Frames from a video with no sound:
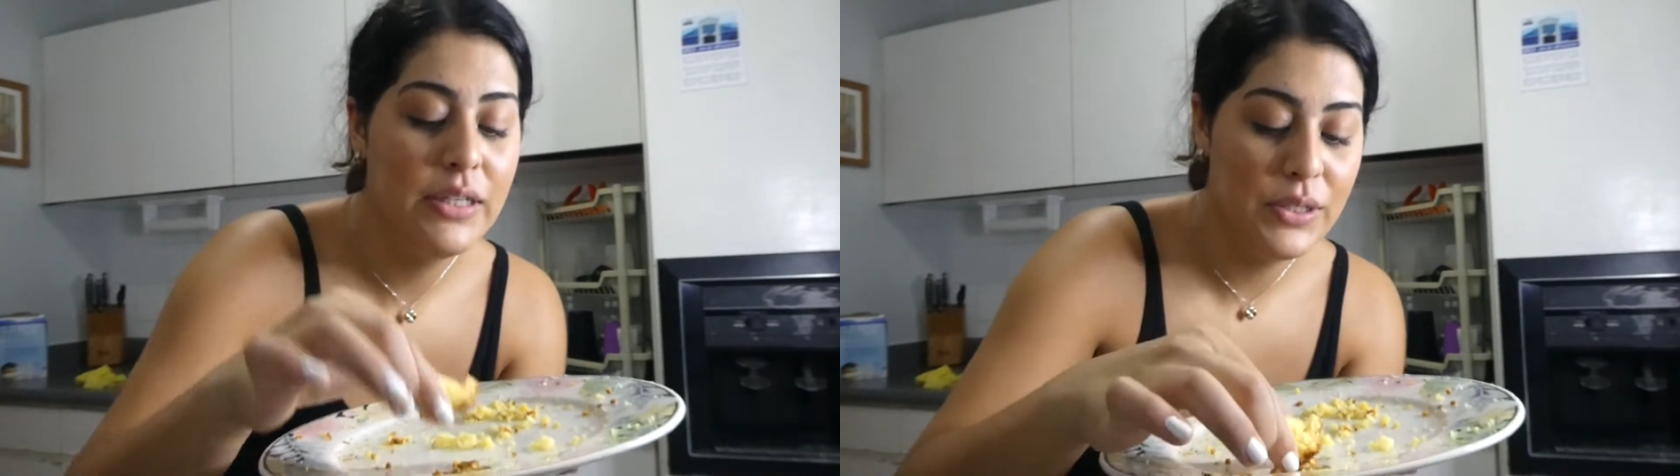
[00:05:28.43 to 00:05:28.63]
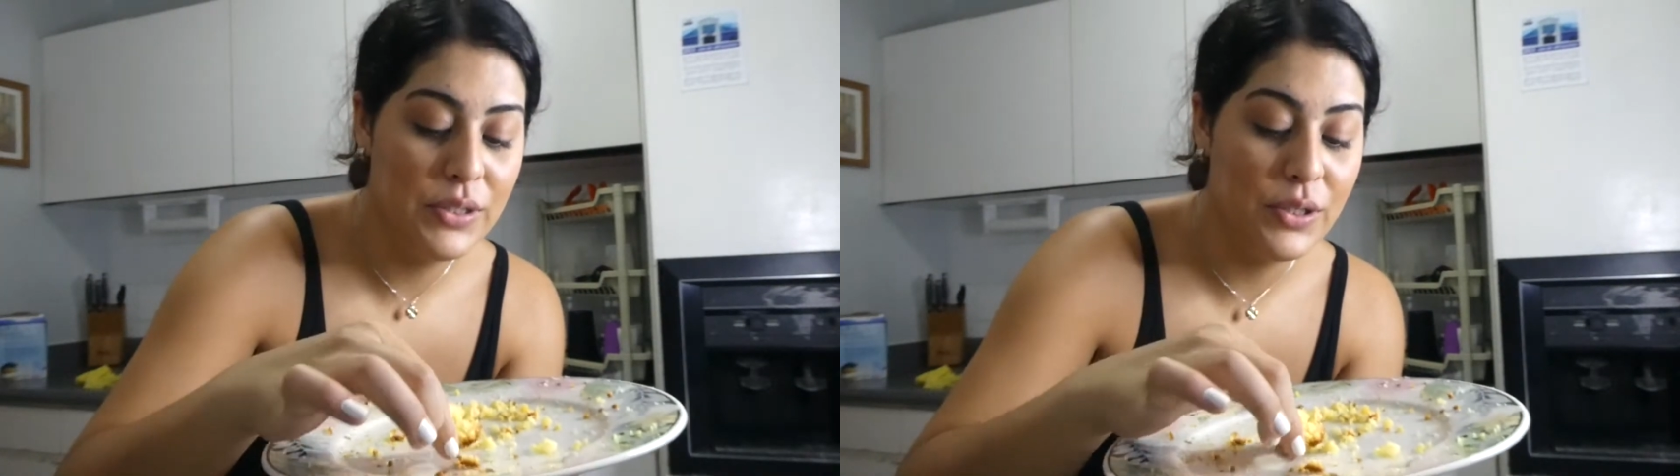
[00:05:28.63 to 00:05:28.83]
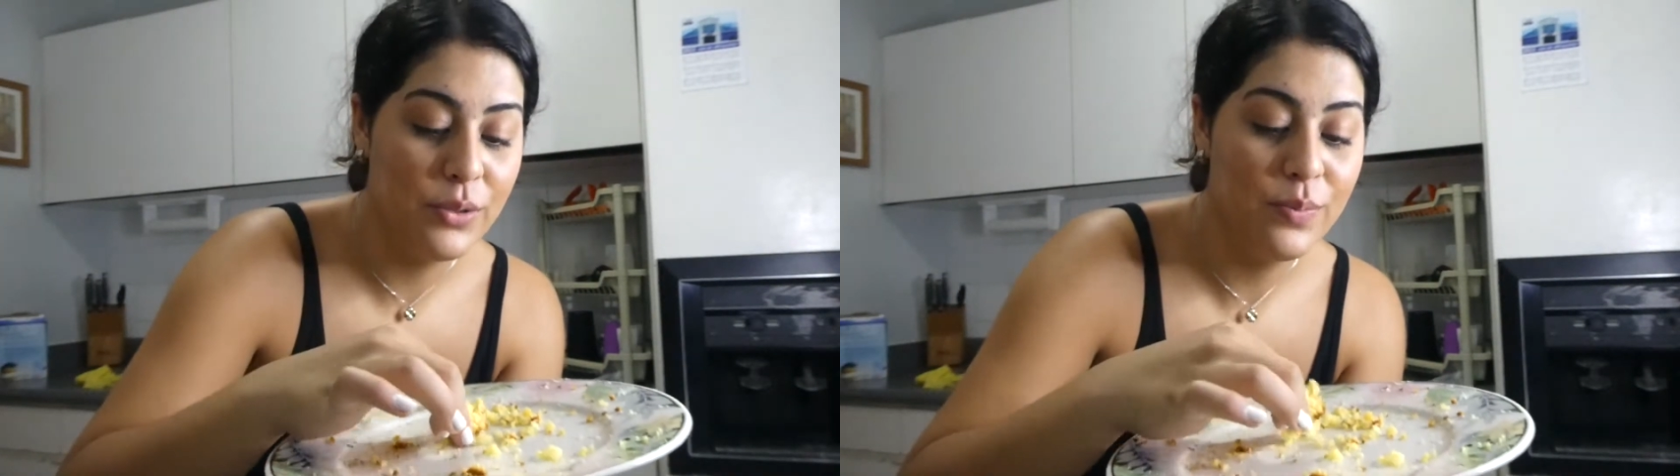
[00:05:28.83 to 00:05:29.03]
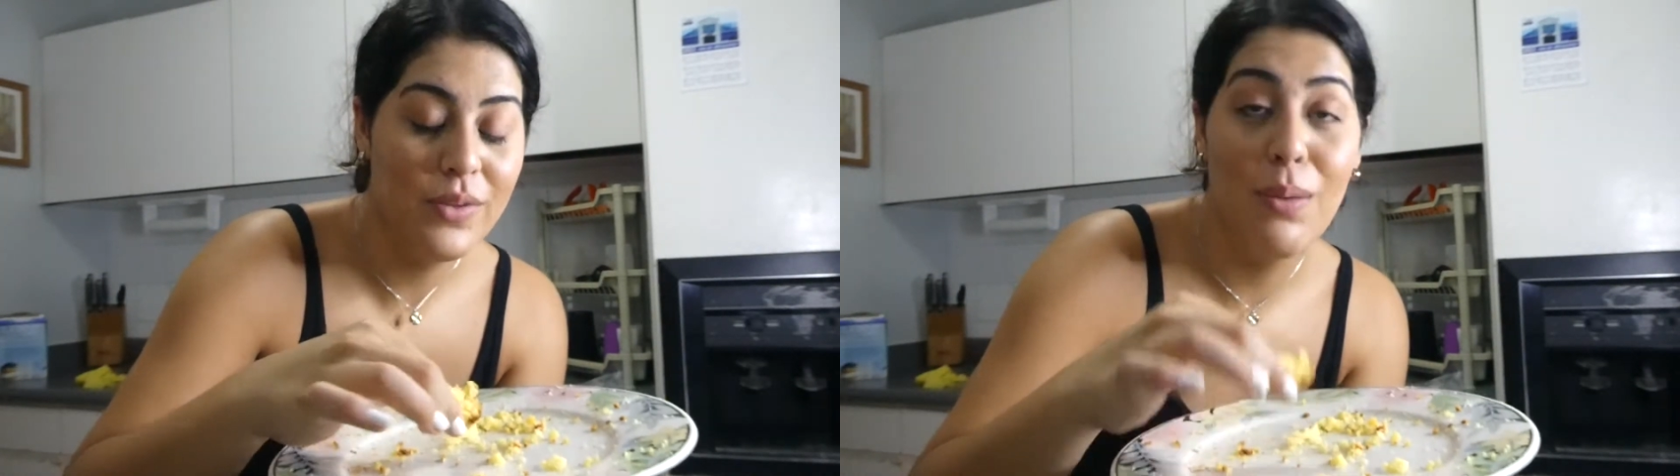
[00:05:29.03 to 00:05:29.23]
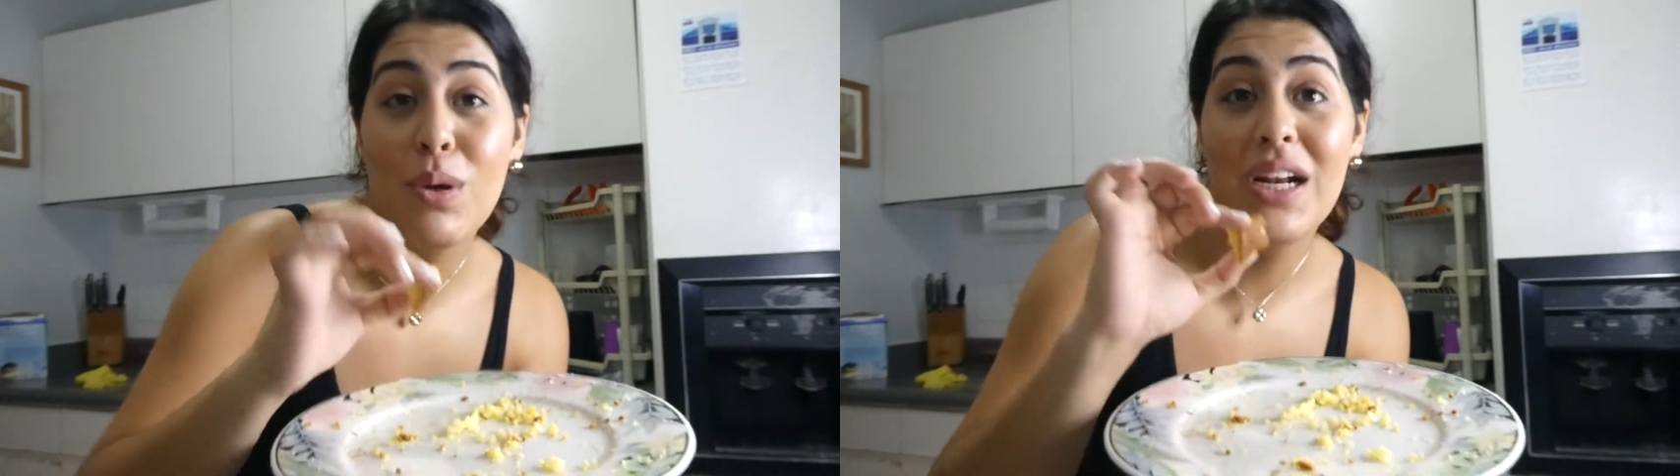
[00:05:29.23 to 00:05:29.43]
so
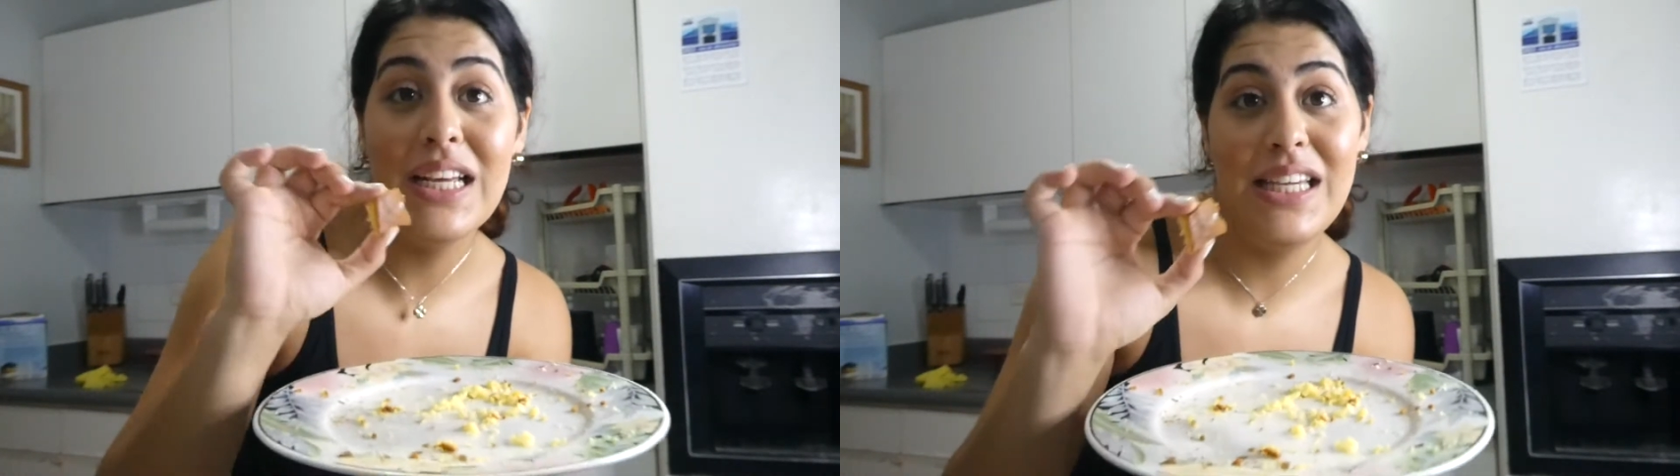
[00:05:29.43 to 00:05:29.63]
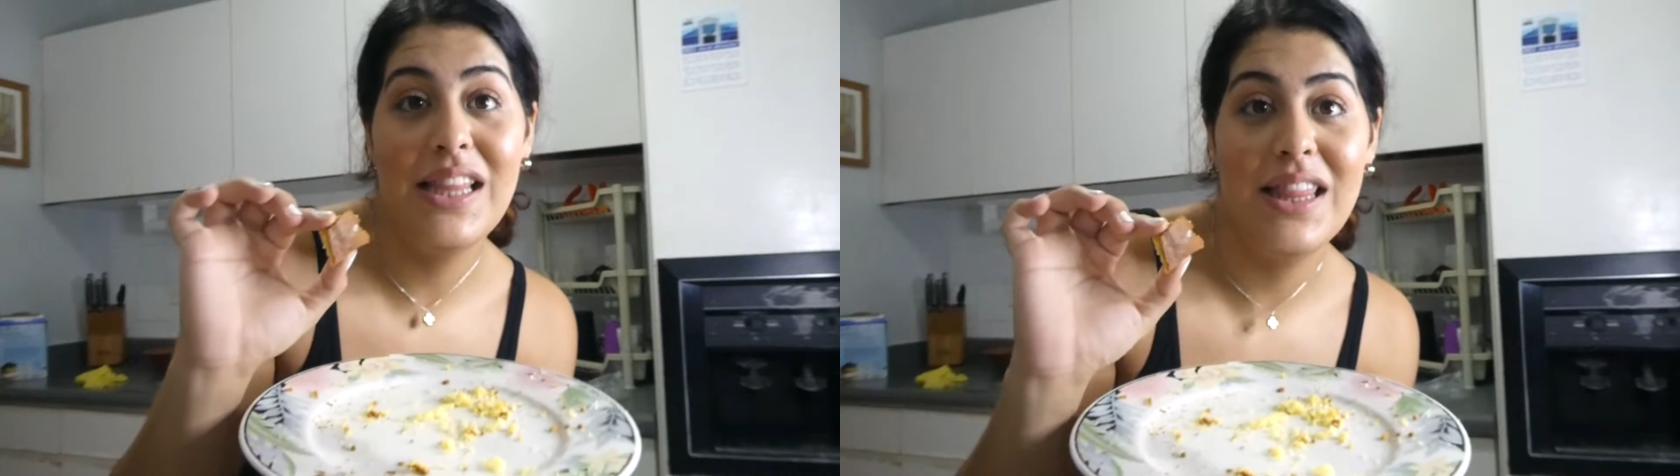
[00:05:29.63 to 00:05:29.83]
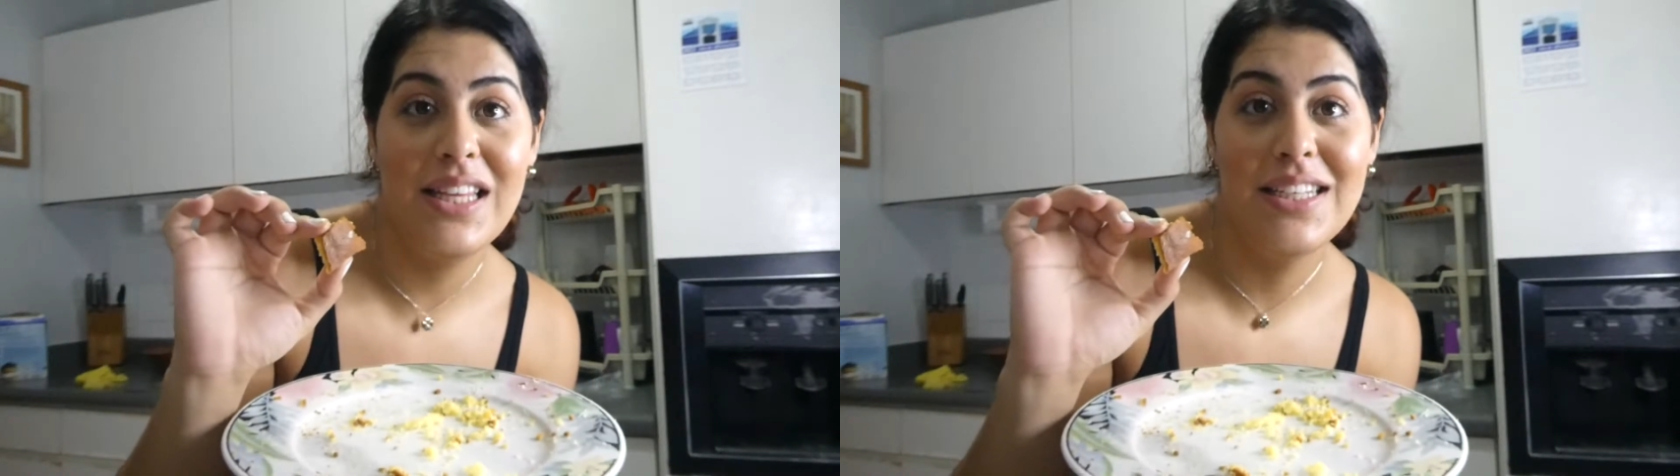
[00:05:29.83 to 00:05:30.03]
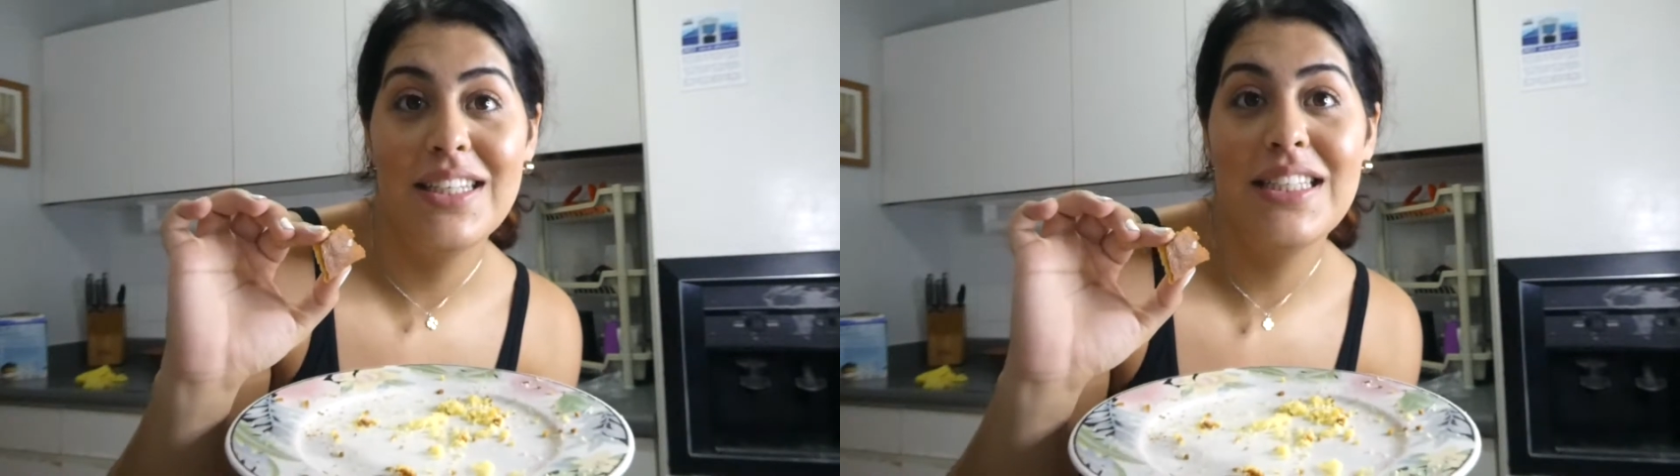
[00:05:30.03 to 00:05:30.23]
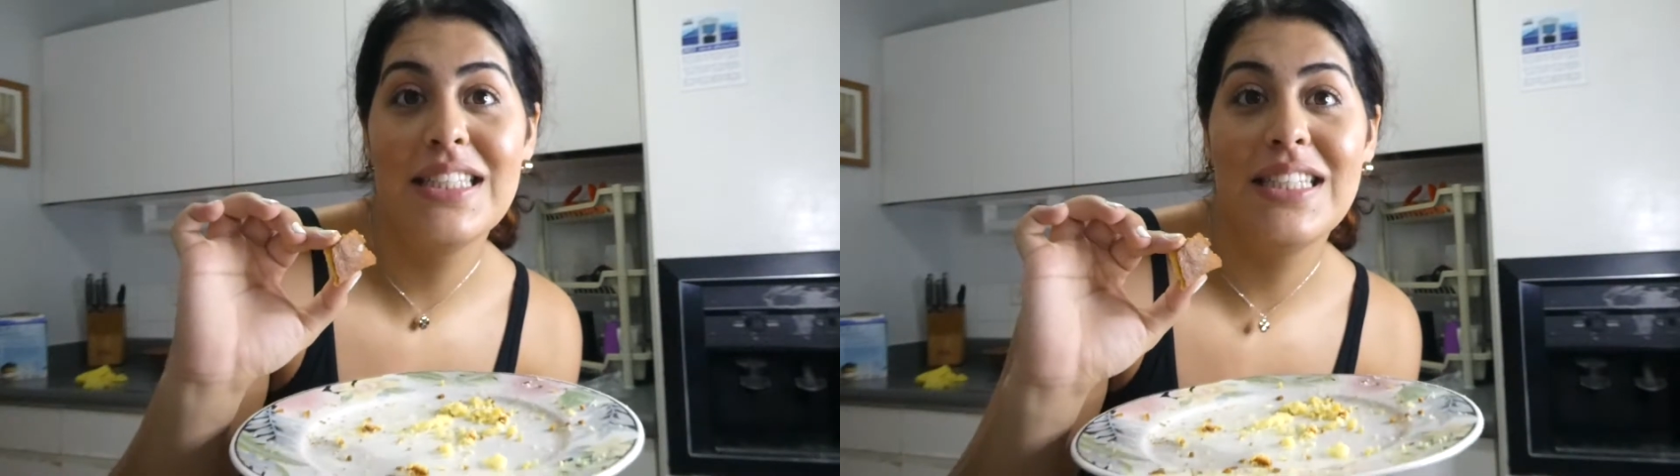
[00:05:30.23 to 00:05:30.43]
I'm gonna eat
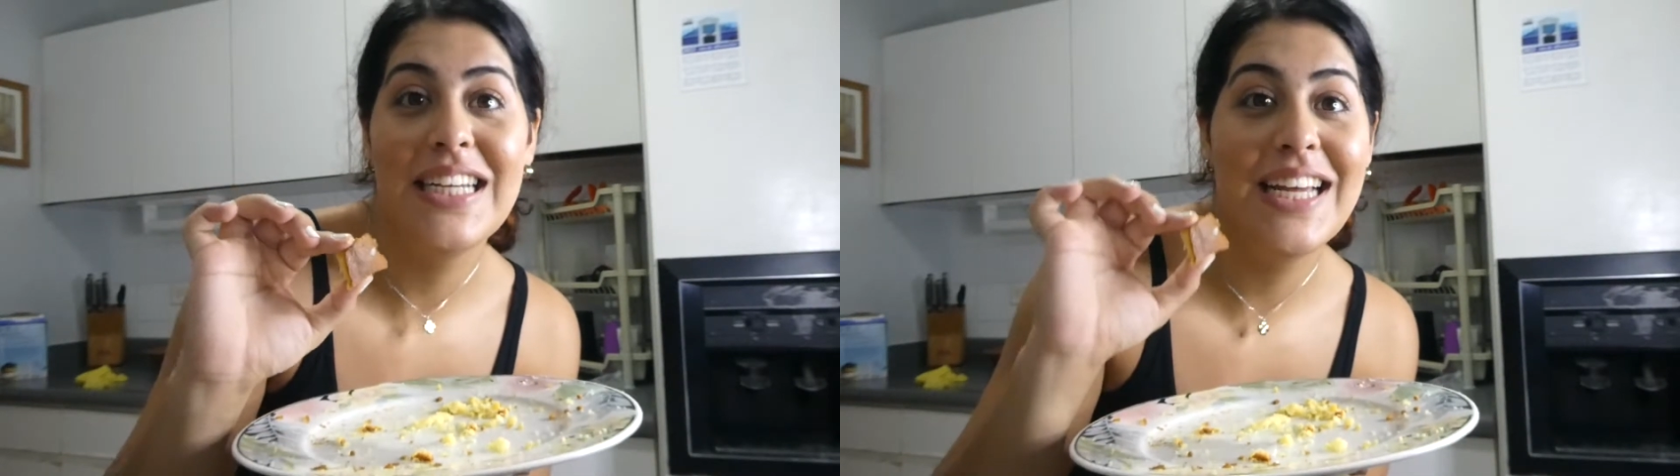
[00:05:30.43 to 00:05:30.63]
this